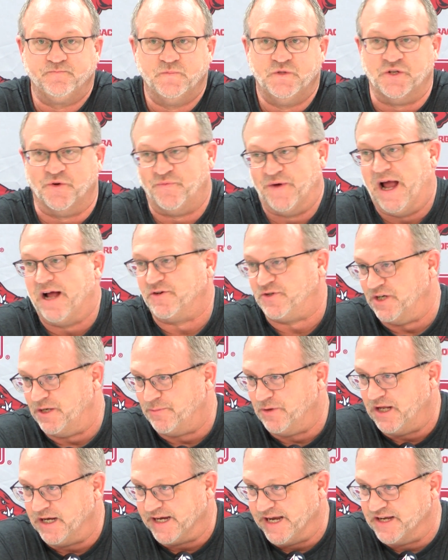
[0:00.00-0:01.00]
So foul
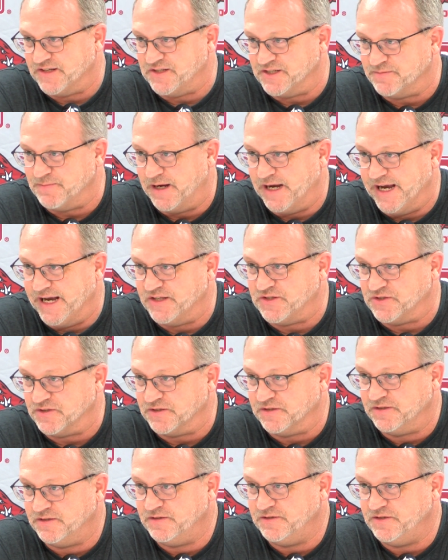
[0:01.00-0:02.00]
trouble, I guess, is my
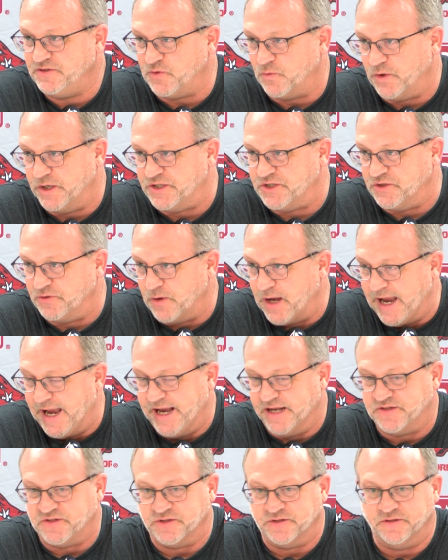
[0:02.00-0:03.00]
answer to what you
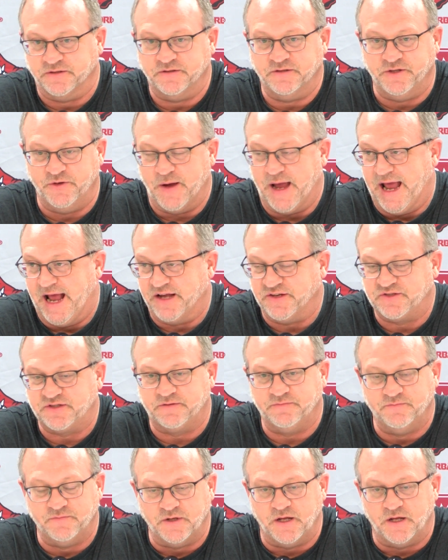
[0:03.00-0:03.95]
asked.